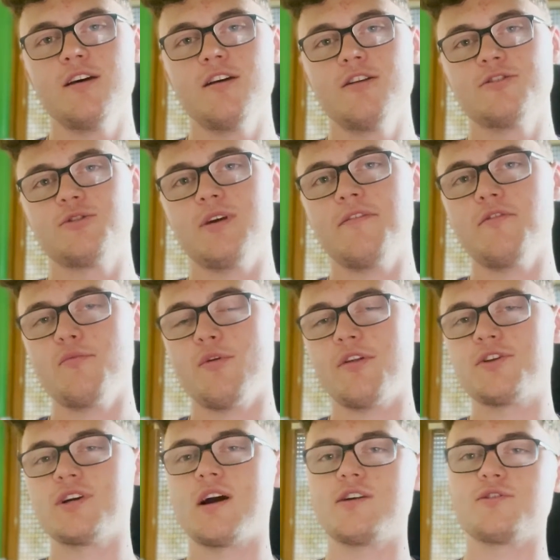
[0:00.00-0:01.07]
So if you want to
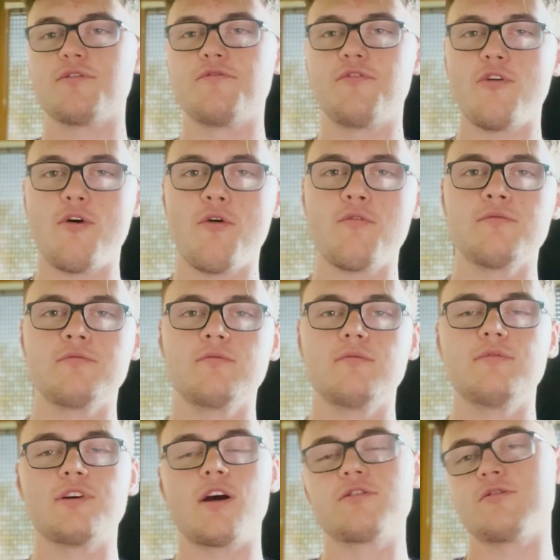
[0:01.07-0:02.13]
charge your phone,
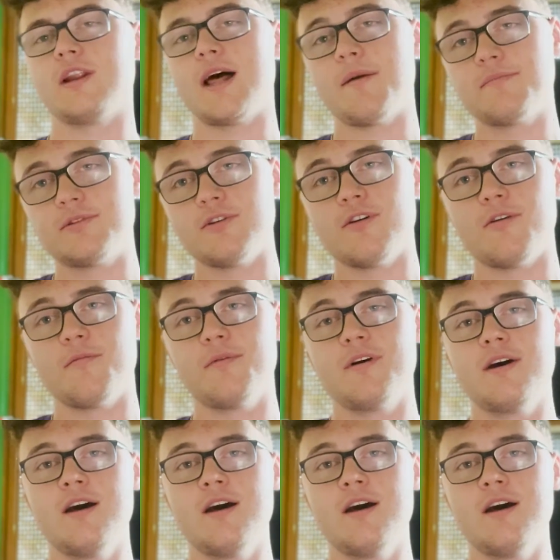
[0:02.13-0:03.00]
charge your laptop,